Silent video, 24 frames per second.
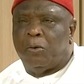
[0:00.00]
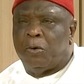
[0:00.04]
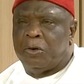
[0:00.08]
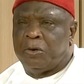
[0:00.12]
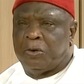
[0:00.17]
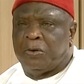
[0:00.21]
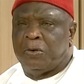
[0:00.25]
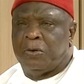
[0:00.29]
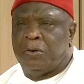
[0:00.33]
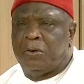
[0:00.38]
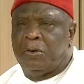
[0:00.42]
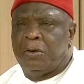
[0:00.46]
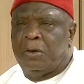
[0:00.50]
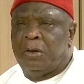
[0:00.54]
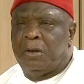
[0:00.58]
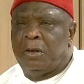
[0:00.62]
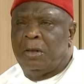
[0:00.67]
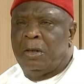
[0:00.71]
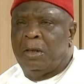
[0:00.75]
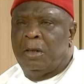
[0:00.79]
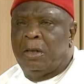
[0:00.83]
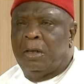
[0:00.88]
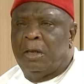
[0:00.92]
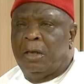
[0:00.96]
wants to.
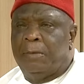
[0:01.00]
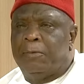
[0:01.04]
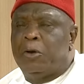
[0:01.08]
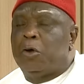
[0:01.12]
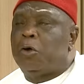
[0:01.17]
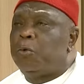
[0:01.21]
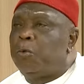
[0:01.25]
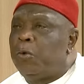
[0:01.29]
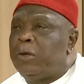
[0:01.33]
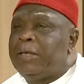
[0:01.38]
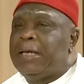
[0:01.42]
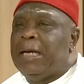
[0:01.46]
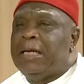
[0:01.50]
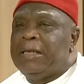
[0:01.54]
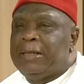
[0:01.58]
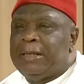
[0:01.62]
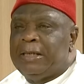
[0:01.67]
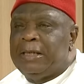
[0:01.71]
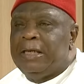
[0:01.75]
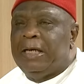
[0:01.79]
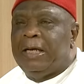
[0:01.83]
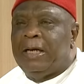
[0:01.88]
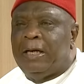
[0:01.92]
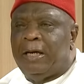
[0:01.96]
Because what I
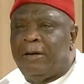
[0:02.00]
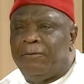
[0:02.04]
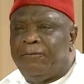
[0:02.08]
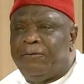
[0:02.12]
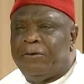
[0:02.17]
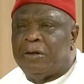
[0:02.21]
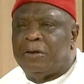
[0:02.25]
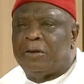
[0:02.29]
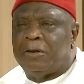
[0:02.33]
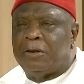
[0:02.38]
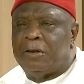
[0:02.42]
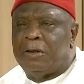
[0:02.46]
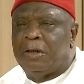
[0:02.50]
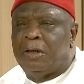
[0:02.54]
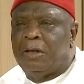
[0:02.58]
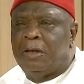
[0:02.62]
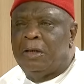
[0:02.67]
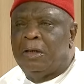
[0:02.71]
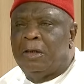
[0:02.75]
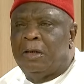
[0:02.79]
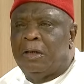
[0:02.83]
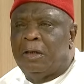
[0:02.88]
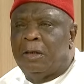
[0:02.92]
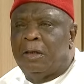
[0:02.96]
see in the field,
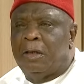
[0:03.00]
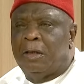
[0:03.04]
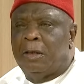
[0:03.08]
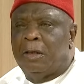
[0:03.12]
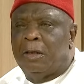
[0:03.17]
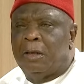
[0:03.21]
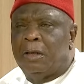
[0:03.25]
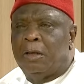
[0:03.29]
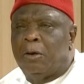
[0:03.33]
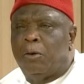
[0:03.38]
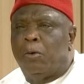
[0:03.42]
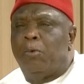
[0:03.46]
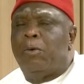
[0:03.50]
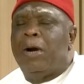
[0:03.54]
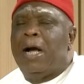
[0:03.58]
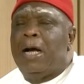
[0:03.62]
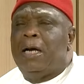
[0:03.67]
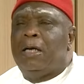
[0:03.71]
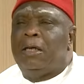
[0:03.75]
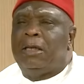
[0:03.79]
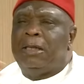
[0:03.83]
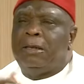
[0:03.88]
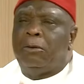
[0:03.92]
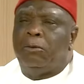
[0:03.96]

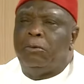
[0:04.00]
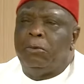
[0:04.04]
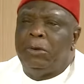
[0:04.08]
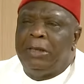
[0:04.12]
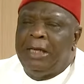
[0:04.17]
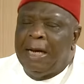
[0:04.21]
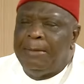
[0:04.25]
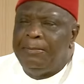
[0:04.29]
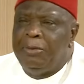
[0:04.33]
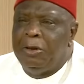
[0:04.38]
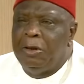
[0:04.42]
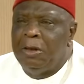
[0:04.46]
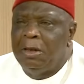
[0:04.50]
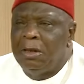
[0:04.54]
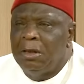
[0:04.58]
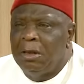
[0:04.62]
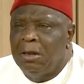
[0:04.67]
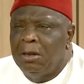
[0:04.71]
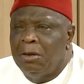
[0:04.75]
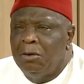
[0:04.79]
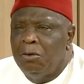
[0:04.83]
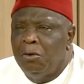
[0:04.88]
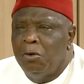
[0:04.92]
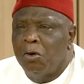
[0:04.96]
why would there be
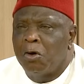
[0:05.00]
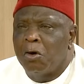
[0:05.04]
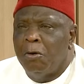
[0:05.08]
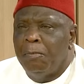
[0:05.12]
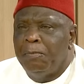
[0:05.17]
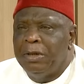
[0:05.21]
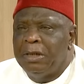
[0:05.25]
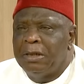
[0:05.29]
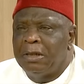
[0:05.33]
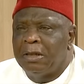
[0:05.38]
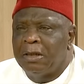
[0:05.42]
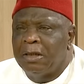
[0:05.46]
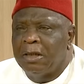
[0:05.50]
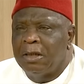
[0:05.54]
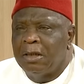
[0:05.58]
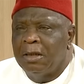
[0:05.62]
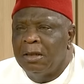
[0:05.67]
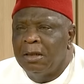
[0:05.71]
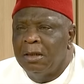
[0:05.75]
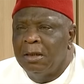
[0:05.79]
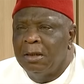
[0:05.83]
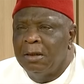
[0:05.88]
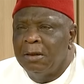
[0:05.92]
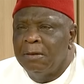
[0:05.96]
no complicity?
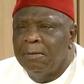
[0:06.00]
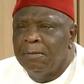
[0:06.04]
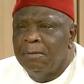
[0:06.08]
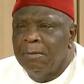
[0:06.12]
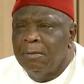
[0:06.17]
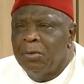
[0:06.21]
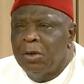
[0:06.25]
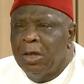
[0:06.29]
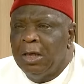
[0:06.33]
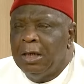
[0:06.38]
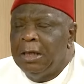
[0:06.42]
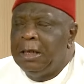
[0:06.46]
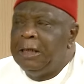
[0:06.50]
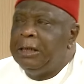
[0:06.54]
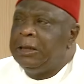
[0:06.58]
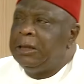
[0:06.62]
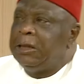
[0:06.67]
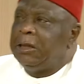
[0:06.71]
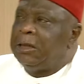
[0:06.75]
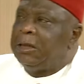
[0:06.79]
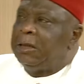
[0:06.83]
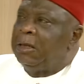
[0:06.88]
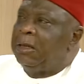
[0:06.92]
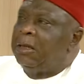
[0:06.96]

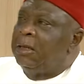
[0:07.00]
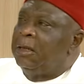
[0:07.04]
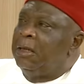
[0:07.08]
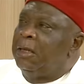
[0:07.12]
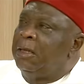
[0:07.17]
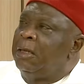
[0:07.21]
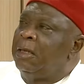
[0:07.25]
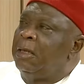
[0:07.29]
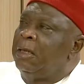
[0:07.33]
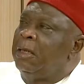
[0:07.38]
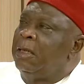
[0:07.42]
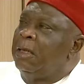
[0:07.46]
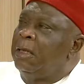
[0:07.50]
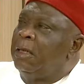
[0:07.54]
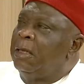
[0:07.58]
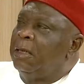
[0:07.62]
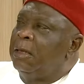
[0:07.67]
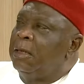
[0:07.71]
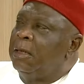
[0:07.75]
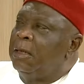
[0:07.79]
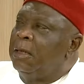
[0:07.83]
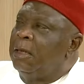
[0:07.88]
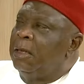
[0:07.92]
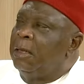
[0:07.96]
Each
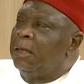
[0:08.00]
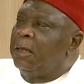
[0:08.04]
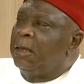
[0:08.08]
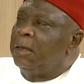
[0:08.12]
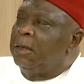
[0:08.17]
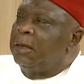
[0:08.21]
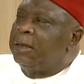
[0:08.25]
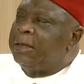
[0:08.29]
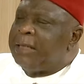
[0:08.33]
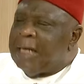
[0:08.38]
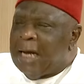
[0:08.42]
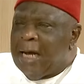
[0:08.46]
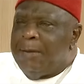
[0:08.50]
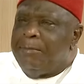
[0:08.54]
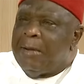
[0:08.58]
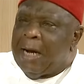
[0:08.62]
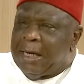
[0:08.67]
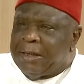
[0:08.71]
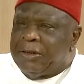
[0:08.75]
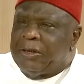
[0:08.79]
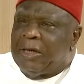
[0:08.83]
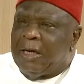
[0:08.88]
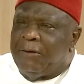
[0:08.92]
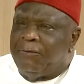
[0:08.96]
time
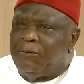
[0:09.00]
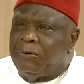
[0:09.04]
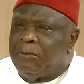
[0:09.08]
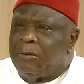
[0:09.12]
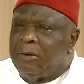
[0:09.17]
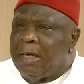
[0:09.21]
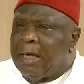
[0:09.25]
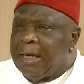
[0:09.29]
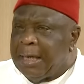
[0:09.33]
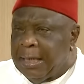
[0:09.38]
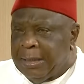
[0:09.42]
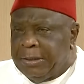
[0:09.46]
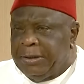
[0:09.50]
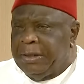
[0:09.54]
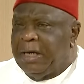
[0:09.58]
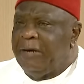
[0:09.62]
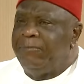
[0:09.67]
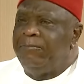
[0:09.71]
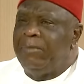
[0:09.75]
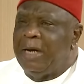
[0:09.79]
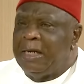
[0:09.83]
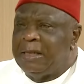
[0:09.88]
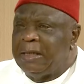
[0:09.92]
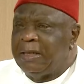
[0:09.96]
I travel, and I
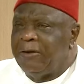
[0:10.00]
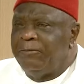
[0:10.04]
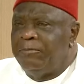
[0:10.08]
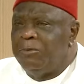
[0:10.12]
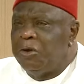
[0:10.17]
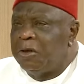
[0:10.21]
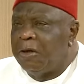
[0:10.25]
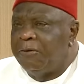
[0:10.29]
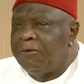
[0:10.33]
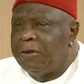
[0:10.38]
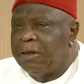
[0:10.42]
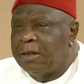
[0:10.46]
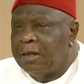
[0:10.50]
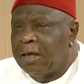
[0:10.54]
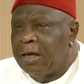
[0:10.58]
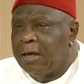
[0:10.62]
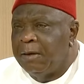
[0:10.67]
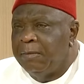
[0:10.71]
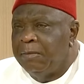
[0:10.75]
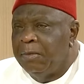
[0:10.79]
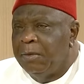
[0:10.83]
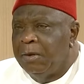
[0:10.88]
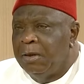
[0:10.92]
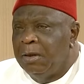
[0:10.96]
drive myself most of the
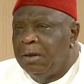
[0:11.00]
time,